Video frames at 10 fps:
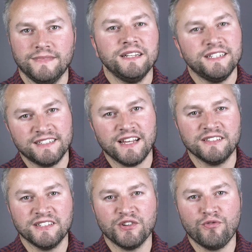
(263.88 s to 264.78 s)

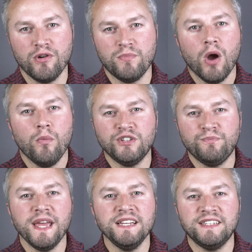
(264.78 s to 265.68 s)
Discuss as a group which
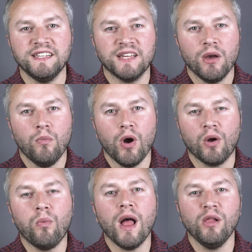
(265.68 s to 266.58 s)
pieces
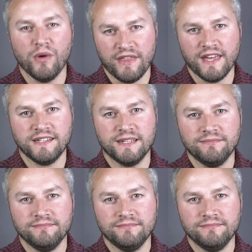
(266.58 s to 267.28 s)
work well with it.